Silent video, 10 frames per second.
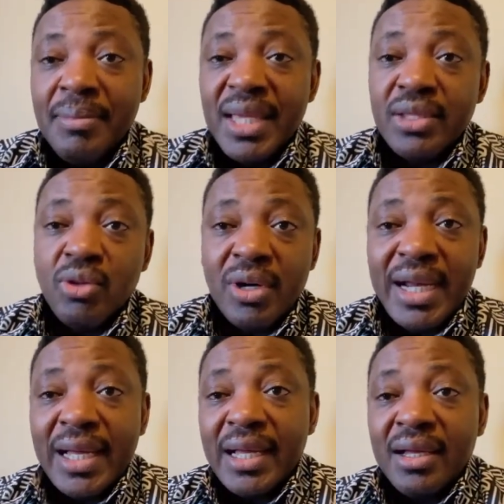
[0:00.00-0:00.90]
make it
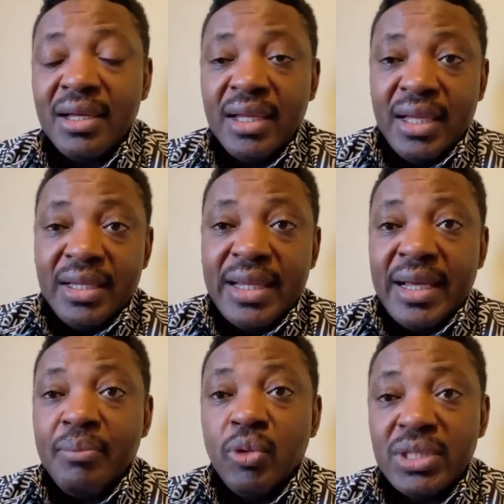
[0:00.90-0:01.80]
turn
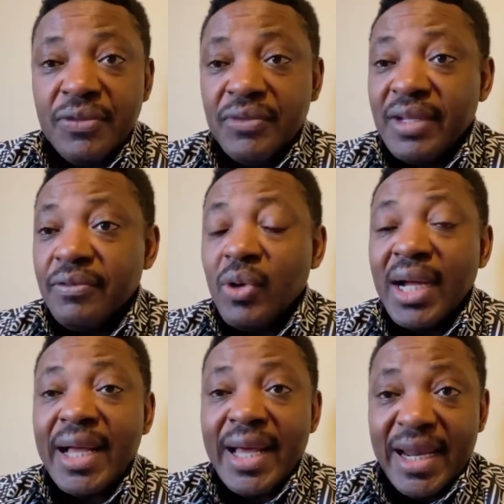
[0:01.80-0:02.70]
na motive for them
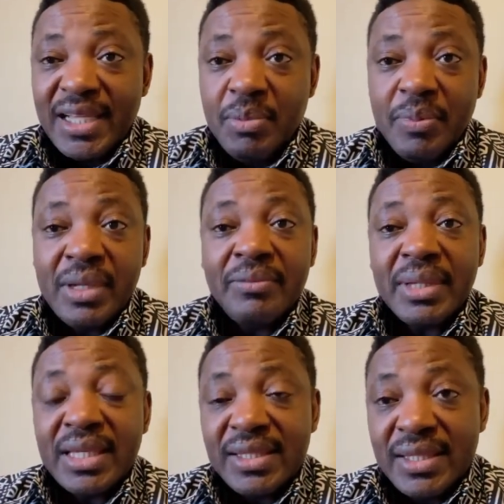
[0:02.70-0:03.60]
for work harass people,
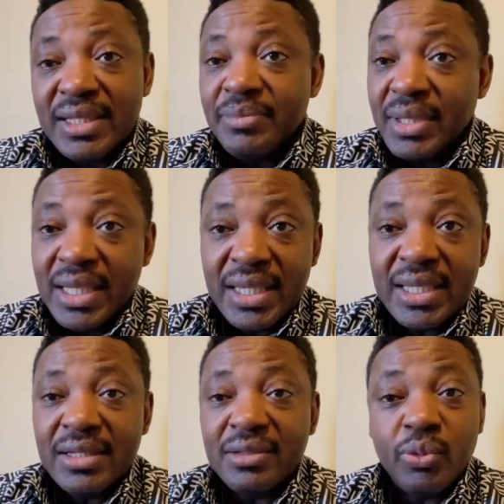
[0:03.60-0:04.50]
then begin steal,
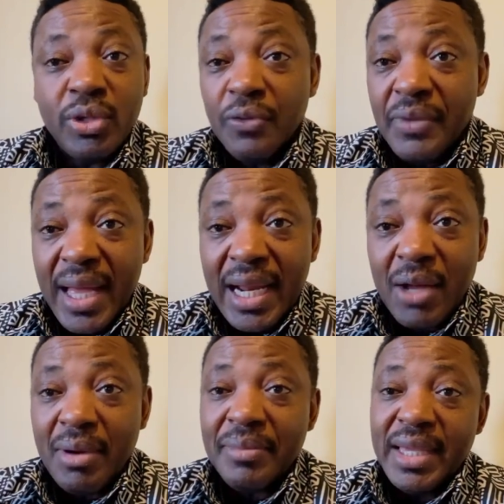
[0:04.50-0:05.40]
begin kill. We not
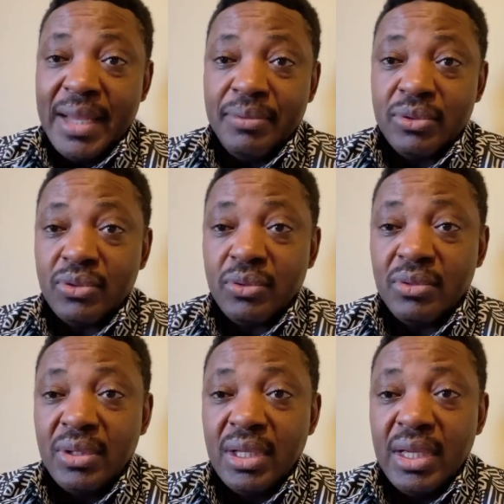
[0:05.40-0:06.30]
allow me happen
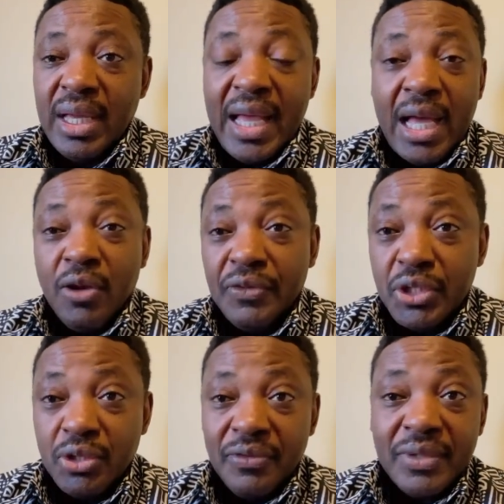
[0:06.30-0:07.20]
so. And
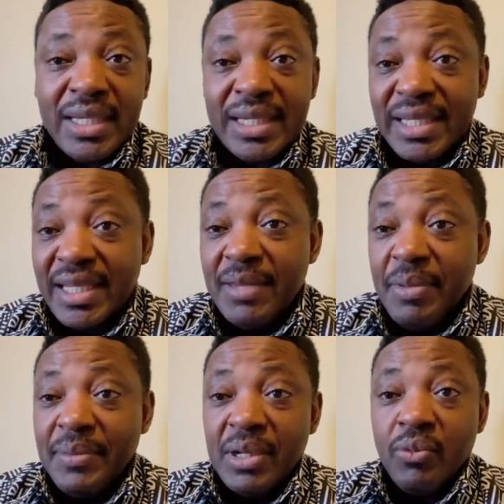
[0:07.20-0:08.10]
if she don't feel that they
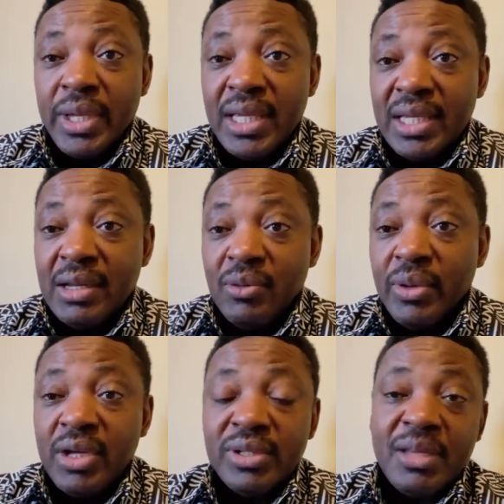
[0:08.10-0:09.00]
kill people the way
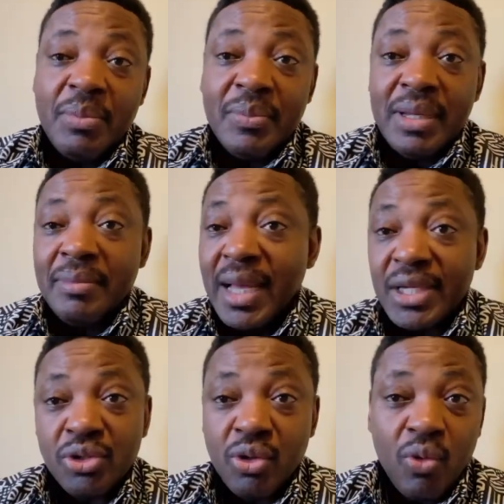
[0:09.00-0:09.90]
innocent people
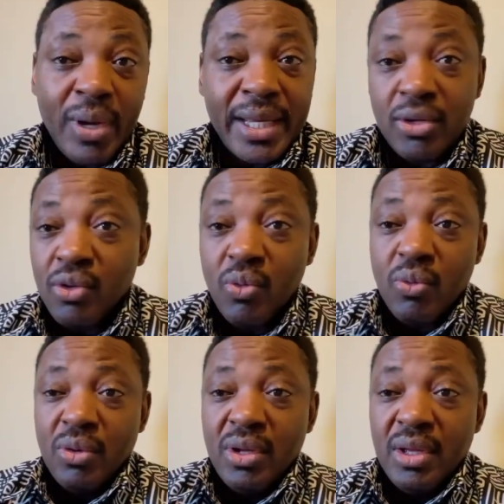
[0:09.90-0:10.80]
them she don't quite
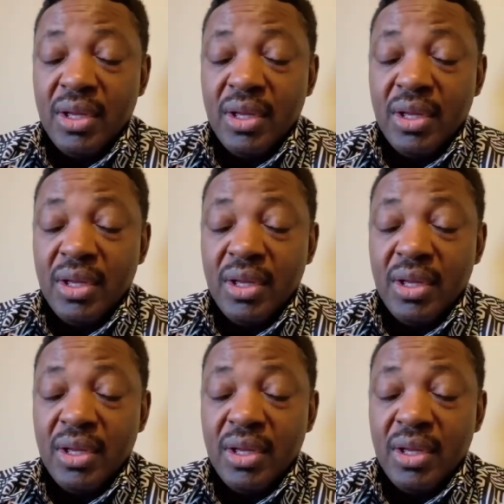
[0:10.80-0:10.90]
know.